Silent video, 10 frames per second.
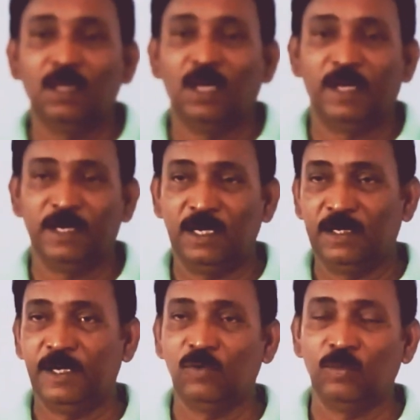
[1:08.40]

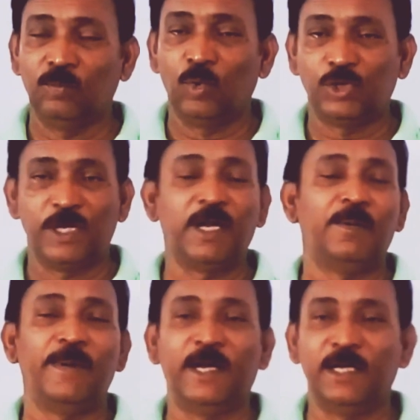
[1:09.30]
relative motion can
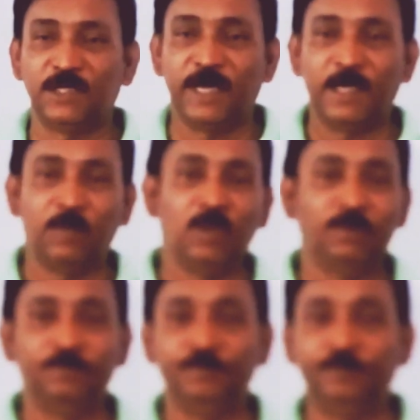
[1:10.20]
be understandable
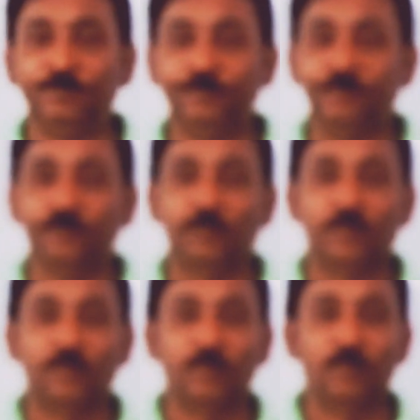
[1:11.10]

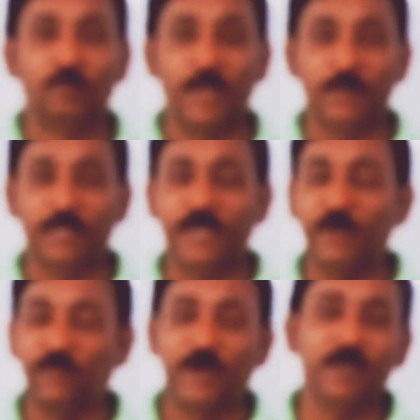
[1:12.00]
by three
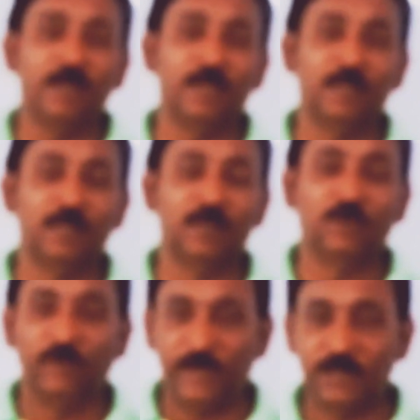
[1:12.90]
different
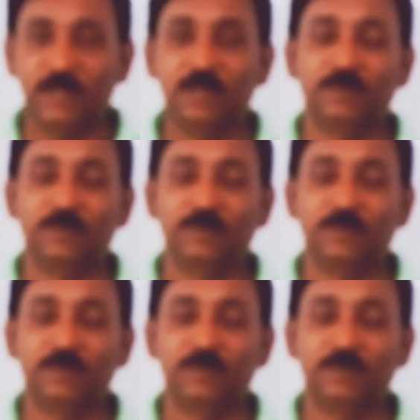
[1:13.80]
ways: